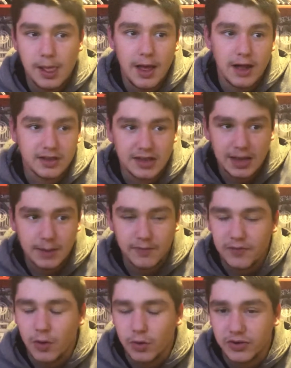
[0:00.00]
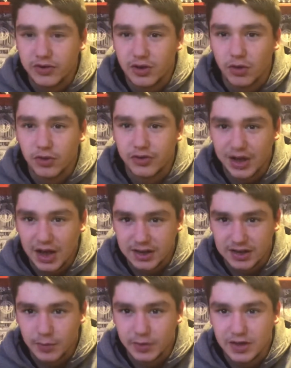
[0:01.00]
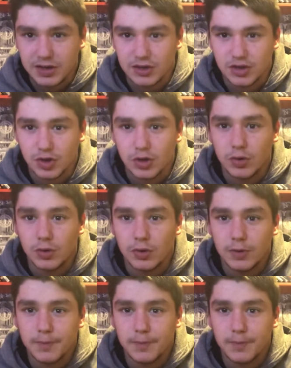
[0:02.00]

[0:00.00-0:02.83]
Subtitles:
and keep focusing on the task that we need to do